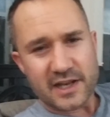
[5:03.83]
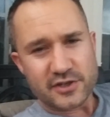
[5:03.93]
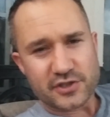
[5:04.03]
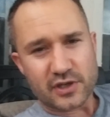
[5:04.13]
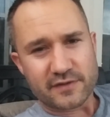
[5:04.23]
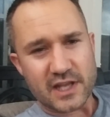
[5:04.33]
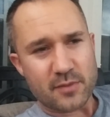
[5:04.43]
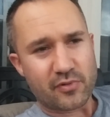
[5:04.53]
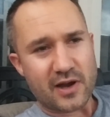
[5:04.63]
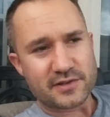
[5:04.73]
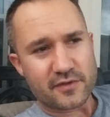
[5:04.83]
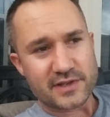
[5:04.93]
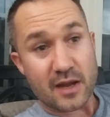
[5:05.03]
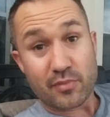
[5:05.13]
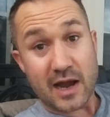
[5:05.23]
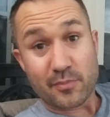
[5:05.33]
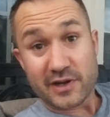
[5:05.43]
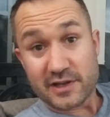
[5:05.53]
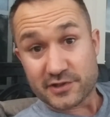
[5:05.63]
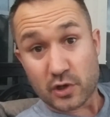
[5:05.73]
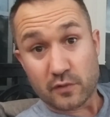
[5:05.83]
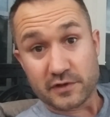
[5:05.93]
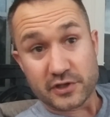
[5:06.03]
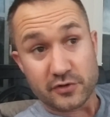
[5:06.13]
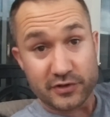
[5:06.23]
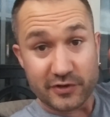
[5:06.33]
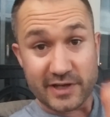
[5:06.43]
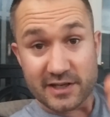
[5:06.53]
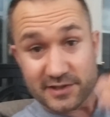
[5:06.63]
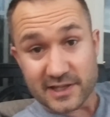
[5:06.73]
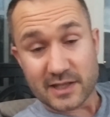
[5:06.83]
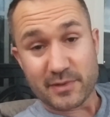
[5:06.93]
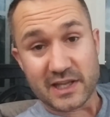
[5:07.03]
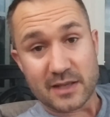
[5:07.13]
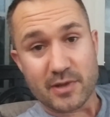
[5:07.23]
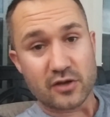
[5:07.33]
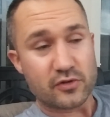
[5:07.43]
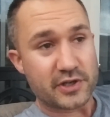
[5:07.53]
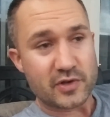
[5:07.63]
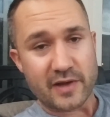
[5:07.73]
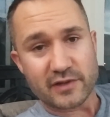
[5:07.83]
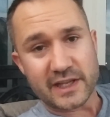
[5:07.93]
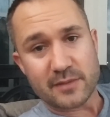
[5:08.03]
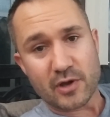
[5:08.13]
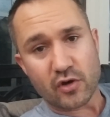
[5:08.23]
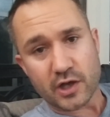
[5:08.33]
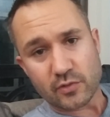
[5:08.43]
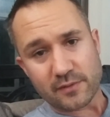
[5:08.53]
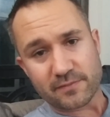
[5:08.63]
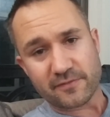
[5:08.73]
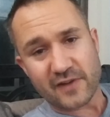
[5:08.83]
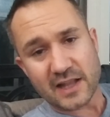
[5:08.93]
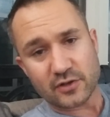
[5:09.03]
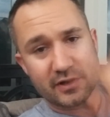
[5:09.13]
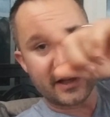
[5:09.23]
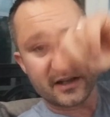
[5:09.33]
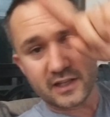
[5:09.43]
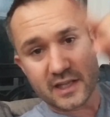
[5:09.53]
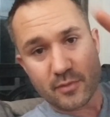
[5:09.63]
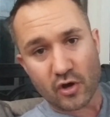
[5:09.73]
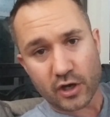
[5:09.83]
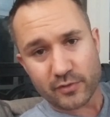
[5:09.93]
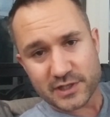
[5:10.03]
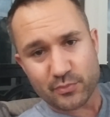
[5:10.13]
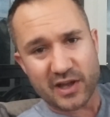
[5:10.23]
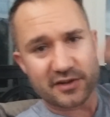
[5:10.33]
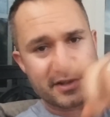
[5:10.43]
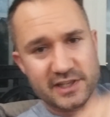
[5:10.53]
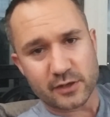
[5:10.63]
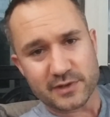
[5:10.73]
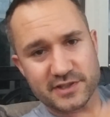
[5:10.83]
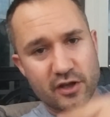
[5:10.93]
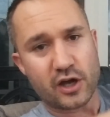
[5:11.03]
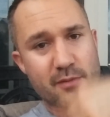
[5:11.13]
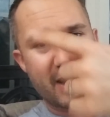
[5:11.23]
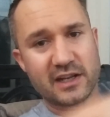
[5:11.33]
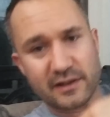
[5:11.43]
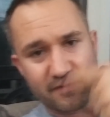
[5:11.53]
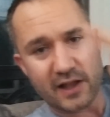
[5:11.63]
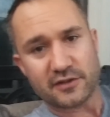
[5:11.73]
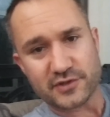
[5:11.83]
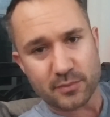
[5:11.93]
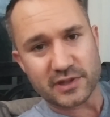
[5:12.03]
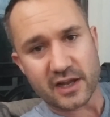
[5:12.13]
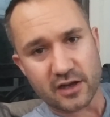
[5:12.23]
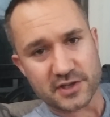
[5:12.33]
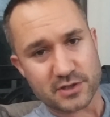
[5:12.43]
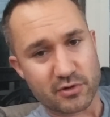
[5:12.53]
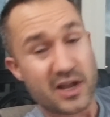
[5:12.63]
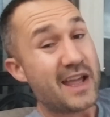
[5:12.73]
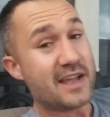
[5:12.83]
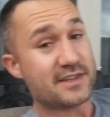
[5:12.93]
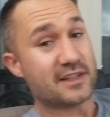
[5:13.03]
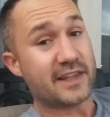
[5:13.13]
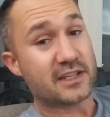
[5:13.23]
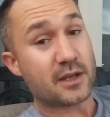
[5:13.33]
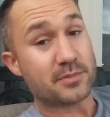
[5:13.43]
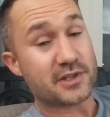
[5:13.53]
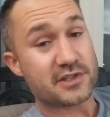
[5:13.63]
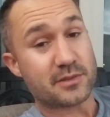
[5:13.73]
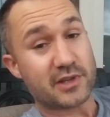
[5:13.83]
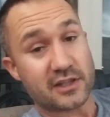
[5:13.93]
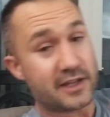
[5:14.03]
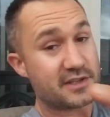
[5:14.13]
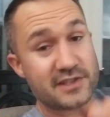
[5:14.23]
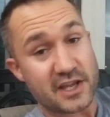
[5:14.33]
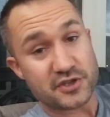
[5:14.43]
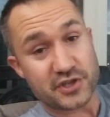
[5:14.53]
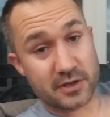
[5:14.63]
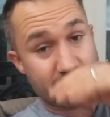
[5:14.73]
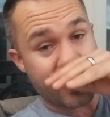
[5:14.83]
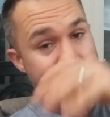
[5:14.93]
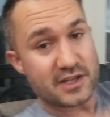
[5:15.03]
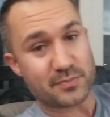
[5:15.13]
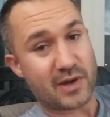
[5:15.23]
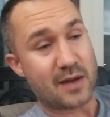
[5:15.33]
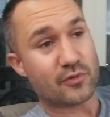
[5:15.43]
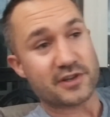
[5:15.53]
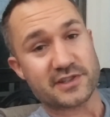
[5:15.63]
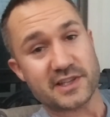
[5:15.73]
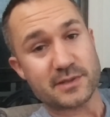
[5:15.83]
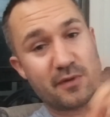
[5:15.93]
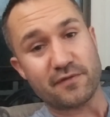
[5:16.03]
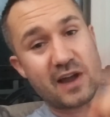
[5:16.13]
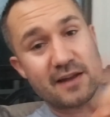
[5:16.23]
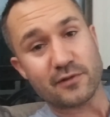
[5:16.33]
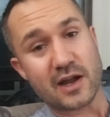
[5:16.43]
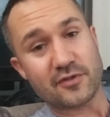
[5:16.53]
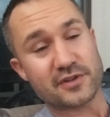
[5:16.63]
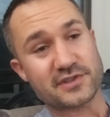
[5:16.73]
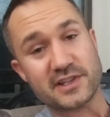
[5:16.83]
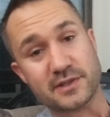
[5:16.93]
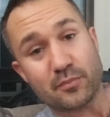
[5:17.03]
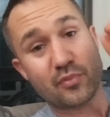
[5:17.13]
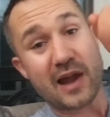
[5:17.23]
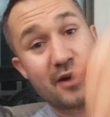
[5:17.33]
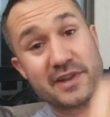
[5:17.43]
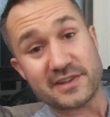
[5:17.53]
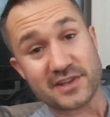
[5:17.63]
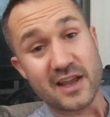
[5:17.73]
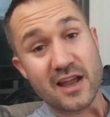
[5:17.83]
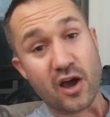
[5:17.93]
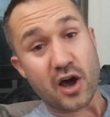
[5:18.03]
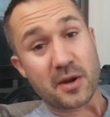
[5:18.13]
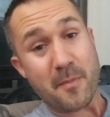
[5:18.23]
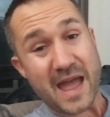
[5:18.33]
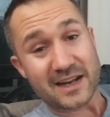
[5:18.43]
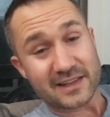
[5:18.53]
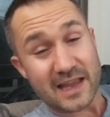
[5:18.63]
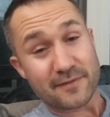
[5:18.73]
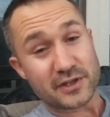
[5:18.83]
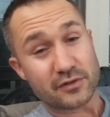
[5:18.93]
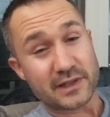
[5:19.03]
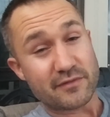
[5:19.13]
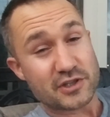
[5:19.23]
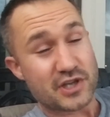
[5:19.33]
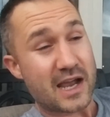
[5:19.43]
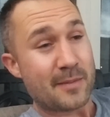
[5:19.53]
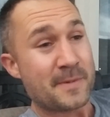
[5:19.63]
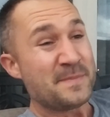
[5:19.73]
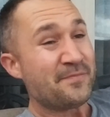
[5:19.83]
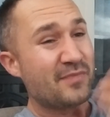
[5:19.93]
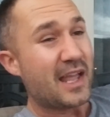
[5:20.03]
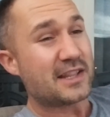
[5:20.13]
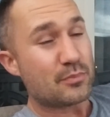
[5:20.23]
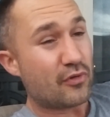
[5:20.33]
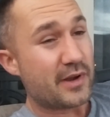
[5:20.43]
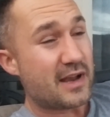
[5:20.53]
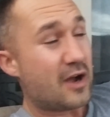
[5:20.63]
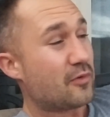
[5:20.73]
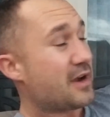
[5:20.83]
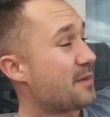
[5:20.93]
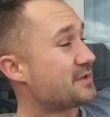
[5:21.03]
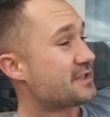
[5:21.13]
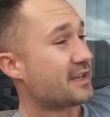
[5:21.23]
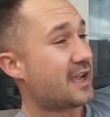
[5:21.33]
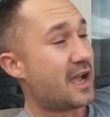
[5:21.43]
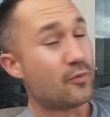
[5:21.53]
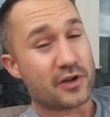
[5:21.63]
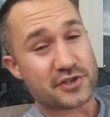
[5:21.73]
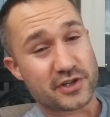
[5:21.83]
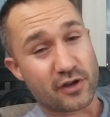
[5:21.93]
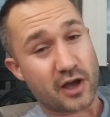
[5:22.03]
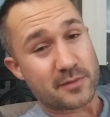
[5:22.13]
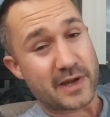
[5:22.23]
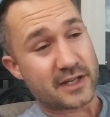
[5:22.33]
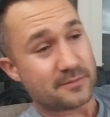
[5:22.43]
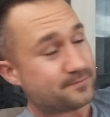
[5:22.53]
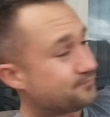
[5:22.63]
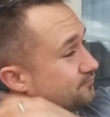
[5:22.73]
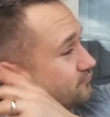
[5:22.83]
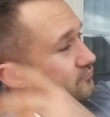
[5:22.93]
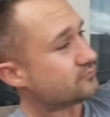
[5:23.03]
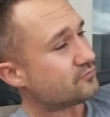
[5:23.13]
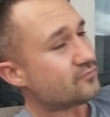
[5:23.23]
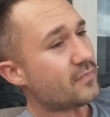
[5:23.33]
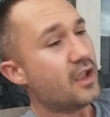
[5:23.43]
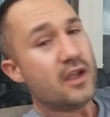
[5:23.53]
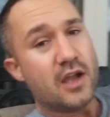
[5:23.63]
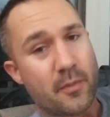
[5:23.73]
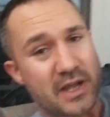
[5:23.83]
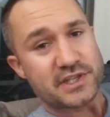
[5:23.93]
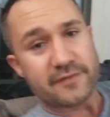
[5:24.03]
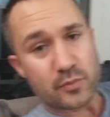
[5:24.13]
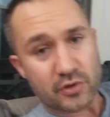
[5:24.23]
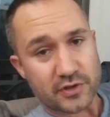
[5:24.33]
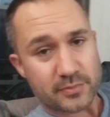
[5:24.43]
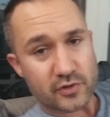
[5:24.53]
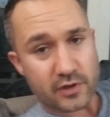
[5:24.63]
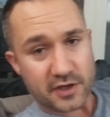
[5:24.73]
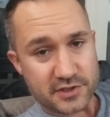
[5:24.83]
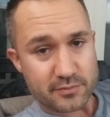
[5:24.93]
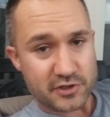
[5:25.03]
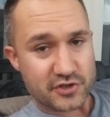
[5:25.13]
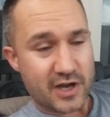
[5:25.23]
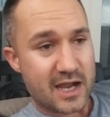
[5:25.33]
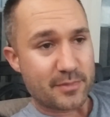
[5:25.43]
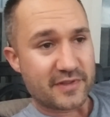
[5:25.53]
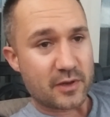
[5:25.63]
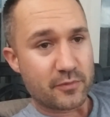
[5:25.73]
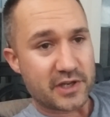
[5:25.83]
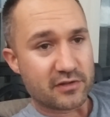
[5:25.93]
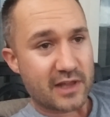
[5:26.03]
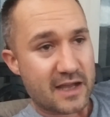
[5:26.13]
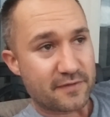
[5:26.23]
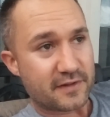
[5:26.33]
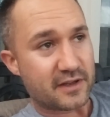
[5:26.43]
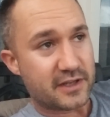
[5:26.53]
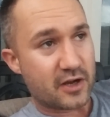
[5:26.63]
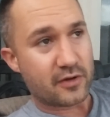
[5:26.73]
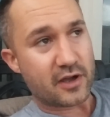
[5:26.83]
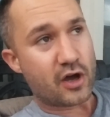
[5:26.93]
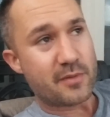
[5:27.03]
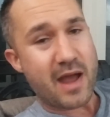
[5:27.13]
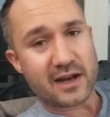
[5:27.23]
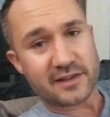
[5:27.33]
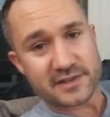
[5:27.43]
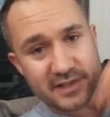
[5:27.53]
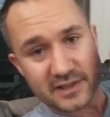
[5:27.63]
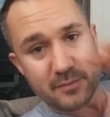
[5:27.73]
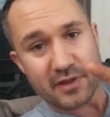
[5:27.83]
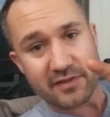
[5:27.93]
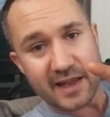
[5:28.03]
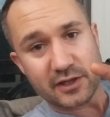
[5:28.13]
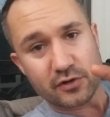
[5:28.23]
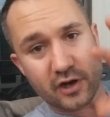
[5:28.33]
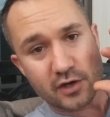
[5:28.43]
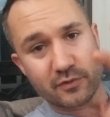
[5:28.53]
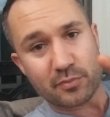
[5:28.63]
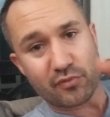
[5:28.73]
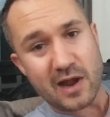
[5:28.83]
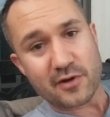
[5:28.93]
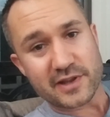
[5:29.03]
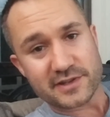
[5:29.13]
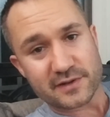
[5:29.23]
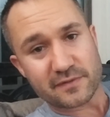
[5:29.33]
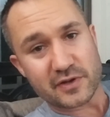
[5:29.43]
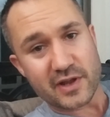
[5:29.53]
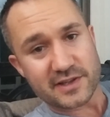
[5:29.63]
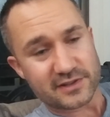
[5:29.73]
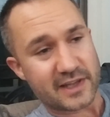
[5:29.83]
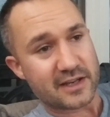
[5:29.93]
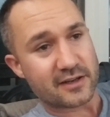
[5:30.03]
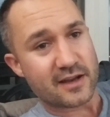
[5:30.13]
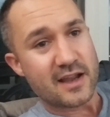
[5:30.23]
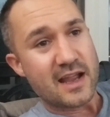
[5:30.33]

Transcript: did you serve that pro service that property? Is it overdue? Do you need to send them an email, or do you have an email auto follow email autoresponder sequence that automatically follows up with that customer? Is it linked up to something like Send Jim, Radius Bomb, where it sends them a five round or sends them brownies automatically after you leave the job? At the point now where I'm sick, I want shit automated. Imagine if you pulled up to a customer's job and then when you left, you know, it automatically sent them a thank you card with brownies a few days later.